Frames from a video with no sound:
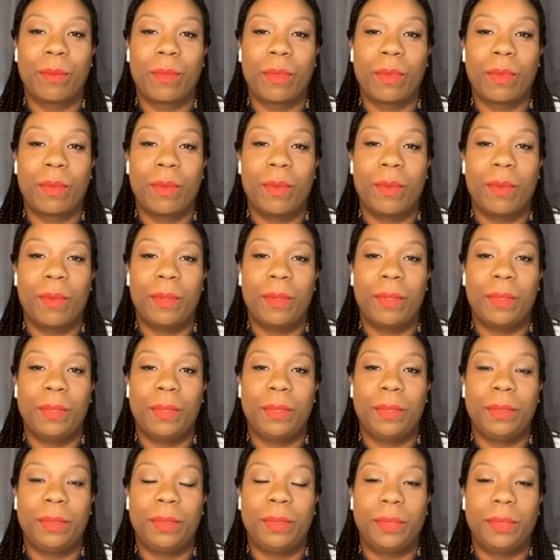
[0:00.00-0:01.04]

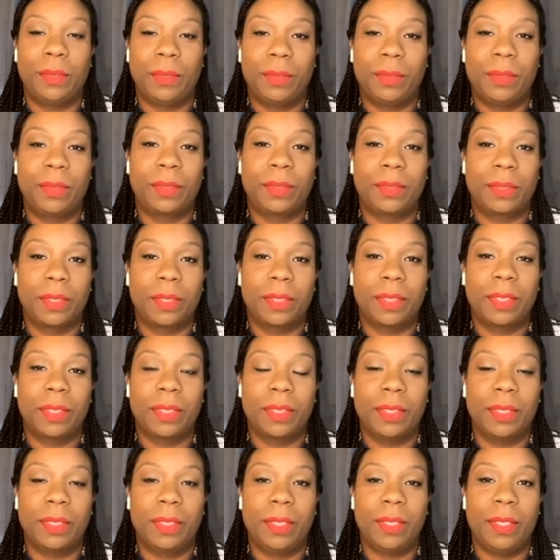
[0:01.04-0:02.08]

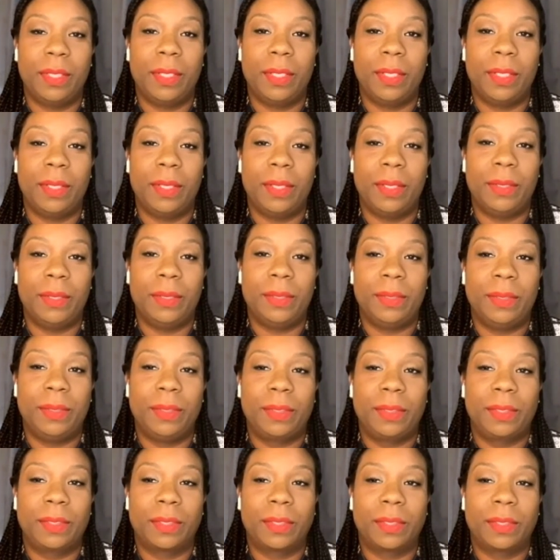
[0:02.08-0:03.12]

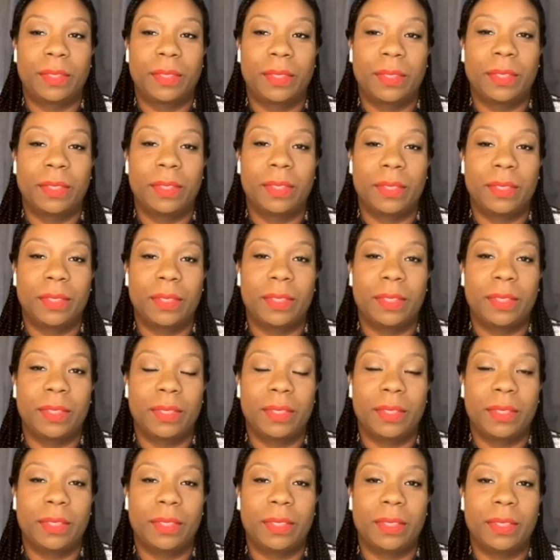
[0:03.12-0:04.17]

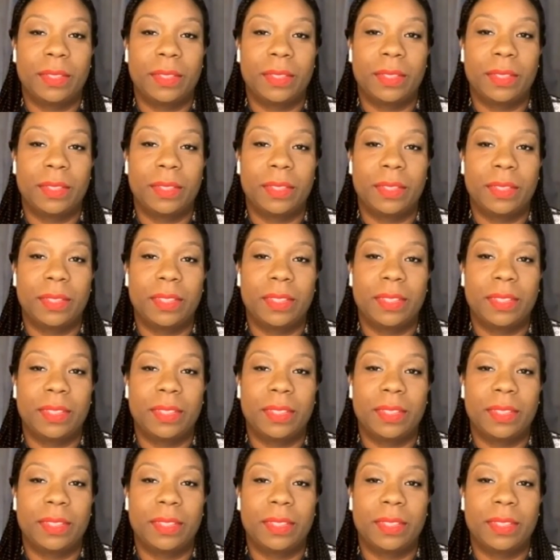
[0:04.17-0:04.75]
(not speaking)